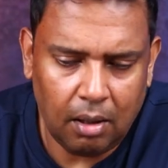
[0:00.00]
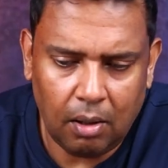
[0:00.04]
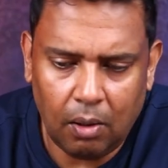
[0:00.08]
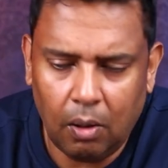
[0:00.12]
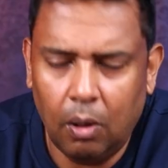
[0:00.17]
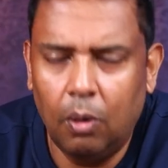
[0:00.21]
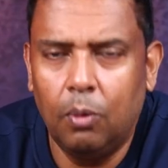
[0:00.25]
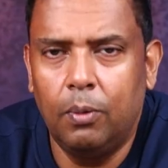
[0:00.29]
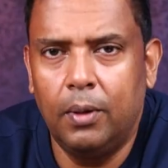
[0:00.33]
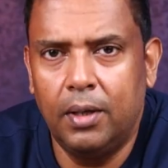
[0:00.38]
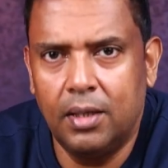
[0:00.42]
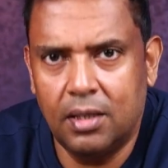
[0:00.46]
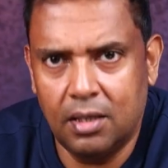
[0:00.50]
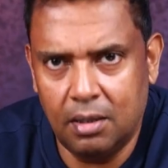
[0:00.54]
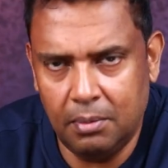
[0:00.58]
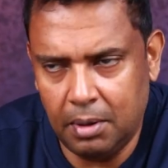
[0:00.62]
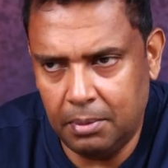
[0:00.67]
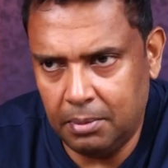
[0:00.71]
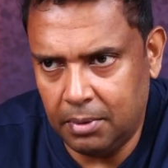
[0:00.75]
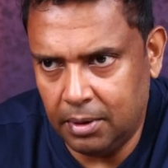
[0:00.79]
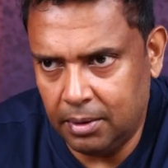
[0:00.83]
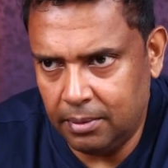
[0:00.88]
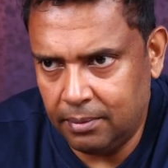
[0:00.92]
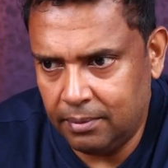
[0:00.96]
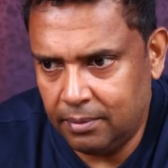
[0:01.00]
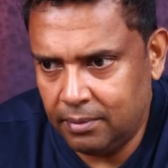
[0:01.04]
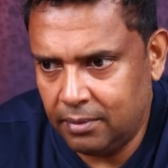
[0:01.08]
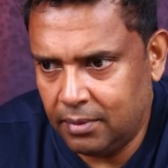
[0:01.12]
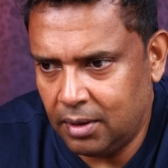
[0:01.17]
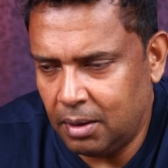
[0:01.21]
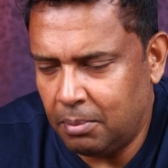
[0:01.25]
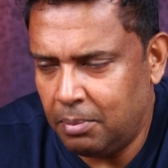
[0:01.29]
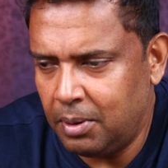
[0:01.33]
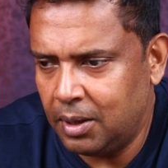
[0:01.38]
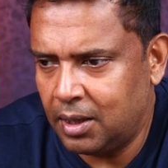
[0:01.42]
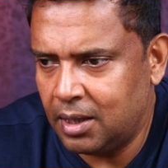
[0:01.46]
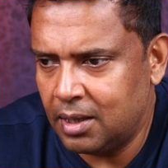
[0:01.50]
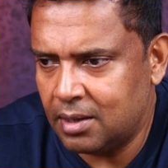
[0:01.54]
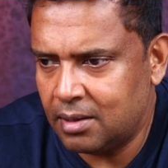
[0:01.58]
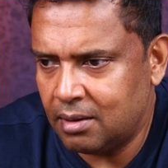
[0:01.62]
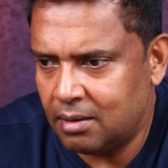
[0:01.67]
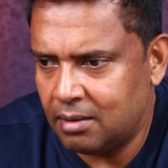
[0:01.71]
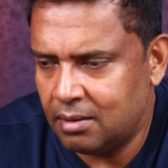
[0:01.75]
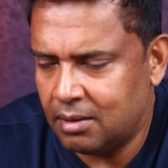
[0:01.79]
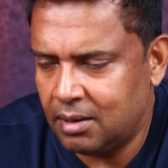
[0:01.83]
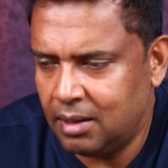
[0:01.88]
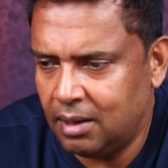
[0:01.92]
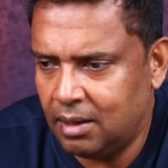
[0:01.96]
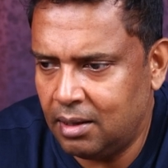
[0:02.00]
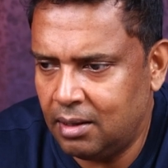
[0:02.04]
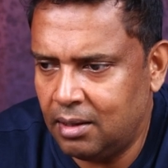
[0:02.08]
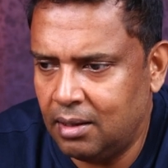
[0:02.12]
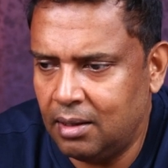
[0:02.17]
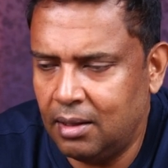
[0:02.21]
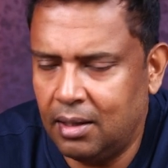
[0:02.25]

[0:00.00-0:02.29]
Always remember, the biggest critic